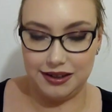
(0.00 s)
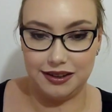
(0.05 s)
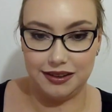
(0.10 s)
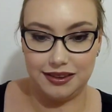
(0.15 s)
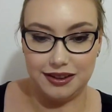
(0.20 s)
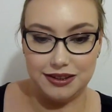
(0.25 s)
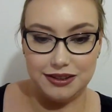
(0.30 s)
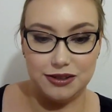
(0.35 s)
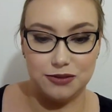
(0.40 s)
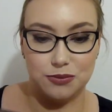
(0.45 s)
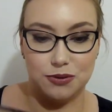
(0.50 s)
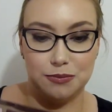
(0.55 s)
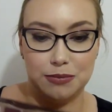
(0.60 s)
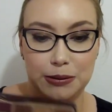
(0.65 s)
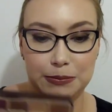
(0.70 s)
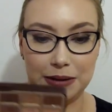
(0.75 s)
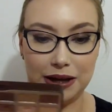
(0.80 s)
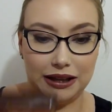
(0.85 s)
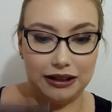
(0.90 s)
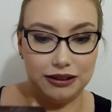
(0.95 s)
This is what my
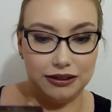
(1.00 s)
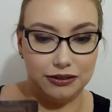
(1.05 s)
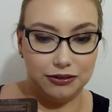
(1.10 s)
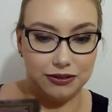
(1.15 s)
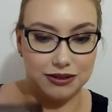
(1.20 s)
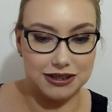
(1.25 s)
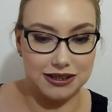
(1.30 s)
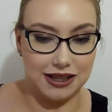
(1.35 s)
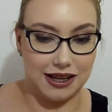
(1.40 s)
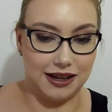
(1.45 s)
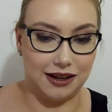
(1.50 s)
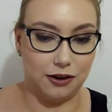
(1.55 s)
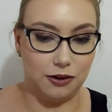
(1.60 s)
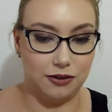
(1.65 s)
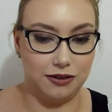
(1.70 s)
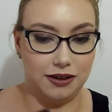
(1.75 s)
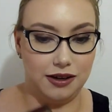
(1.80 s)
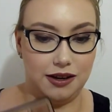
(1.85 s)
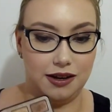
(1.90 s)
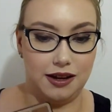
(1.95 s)
palette looks like
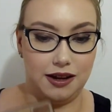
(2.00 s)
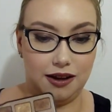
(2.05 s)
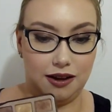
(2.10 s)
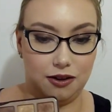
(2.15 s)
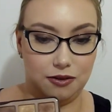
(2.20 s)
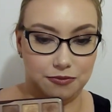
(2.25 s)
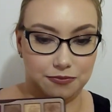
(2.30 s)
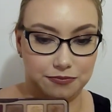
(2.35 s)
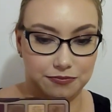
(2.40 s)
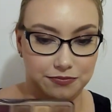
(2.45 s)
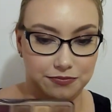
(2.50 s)
now.